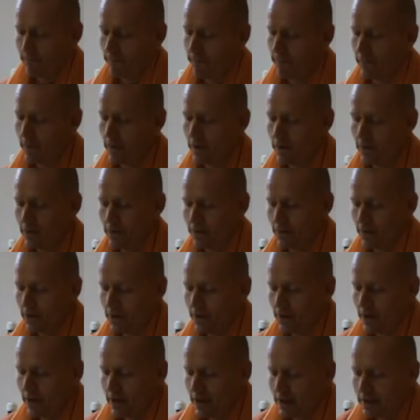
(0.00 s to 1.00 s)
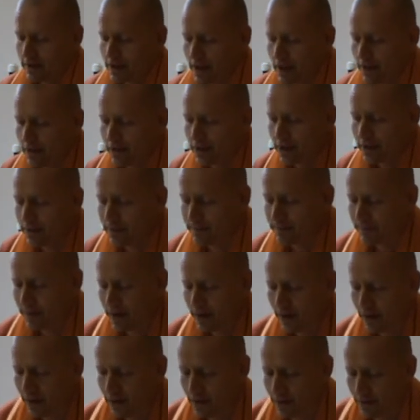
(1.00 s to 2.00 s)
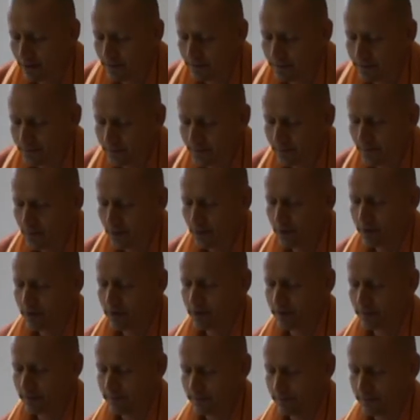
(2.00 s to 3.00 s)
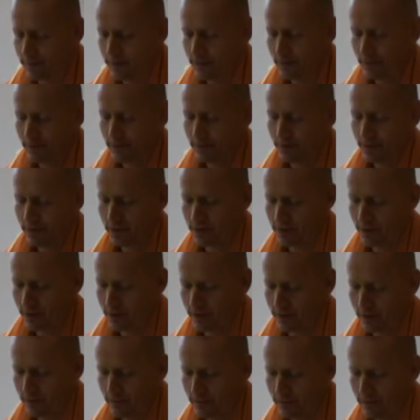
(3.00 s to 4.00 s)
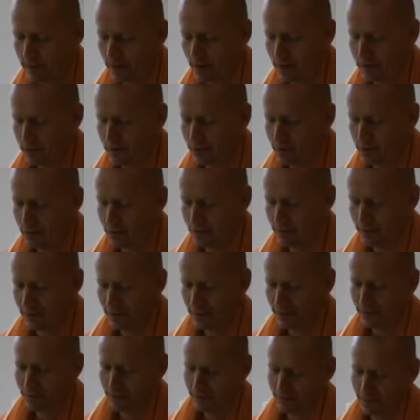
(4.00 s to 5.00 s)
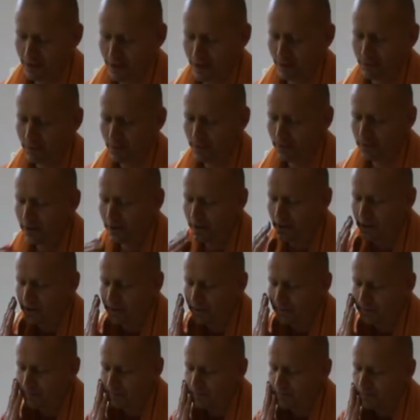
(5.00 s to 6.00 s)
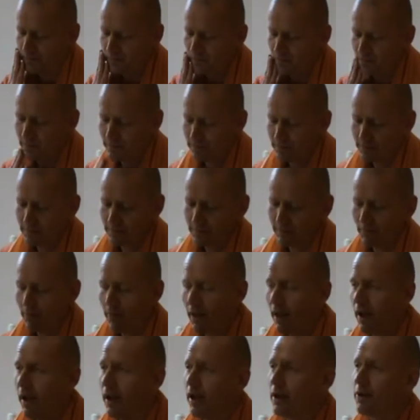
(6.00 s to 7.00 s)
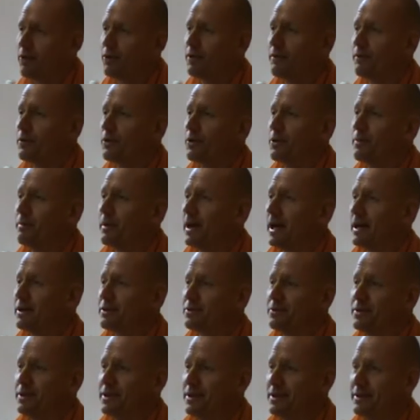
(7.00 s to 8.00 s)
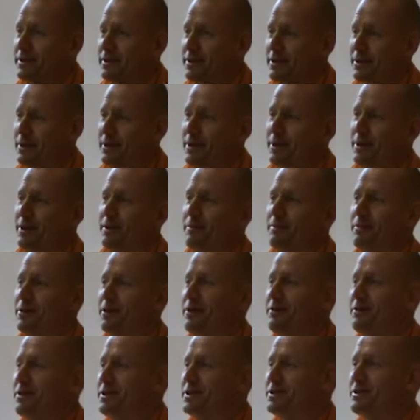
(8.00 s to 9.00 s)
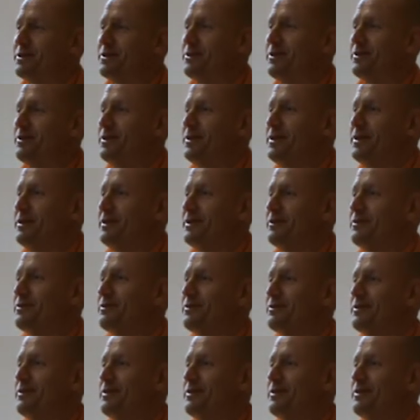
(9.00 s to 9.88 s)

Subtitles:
Very, very nectarian verse. Unfortunately, I knew I prepared. I could have gone back to the previous story of